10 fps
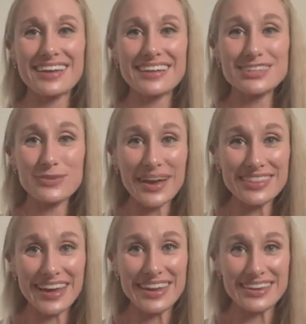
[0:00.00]

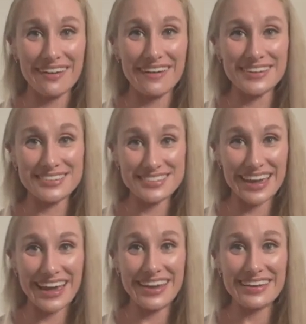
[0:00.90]
Twilight yarn
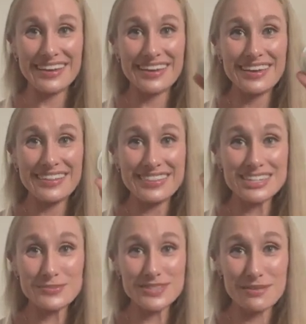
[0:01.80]
skein.
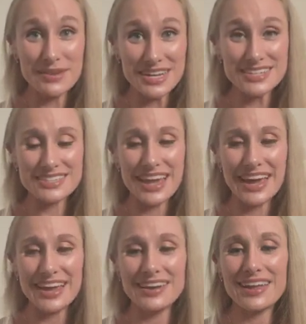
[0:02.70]
This was a mini
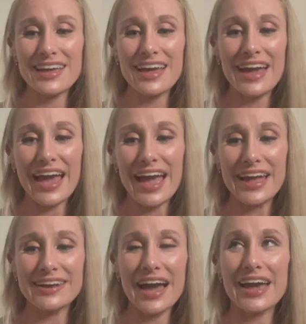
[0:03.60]
skein,
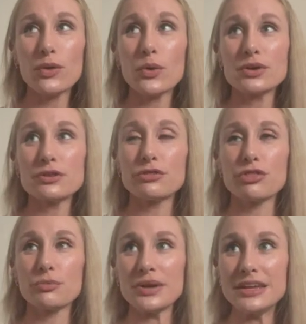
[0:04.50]
and I ordered
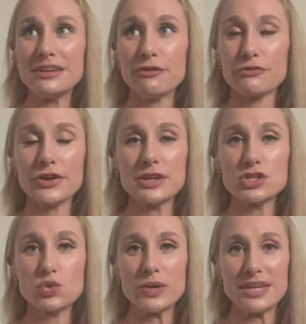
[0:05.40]
3 different
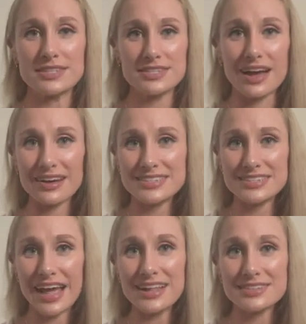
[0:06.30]
tweed sock
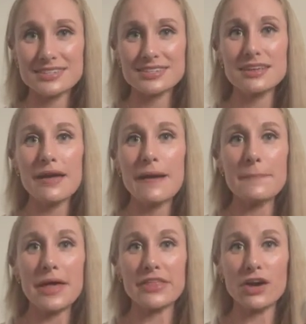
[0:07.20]
sets,
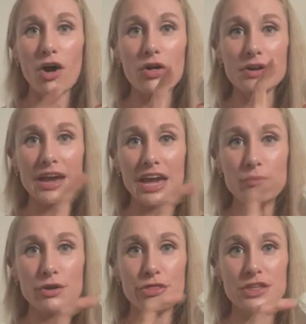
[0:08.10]
and they all came
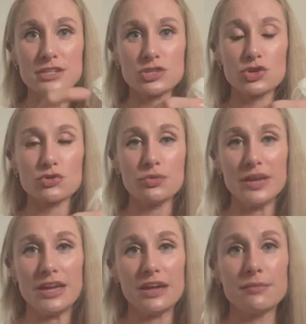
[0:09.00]
with this
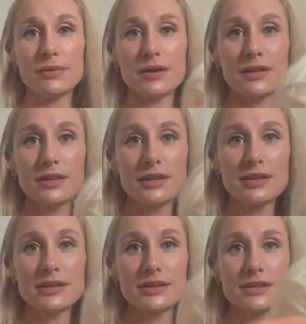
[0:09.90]
cream
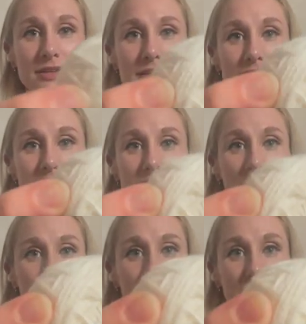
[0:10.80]

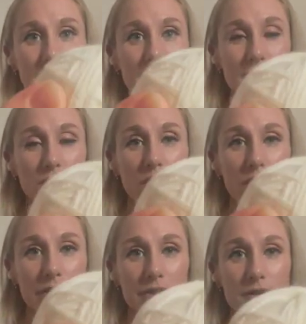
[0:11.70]
sock
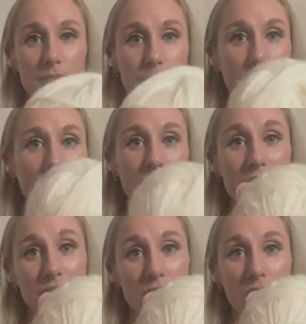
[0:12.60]
yarn ball
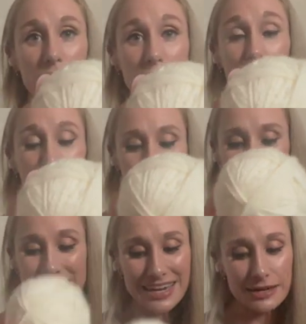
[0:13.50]
in the color
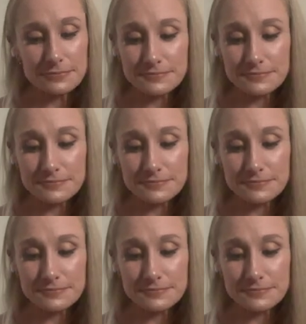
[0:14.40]
Arctic.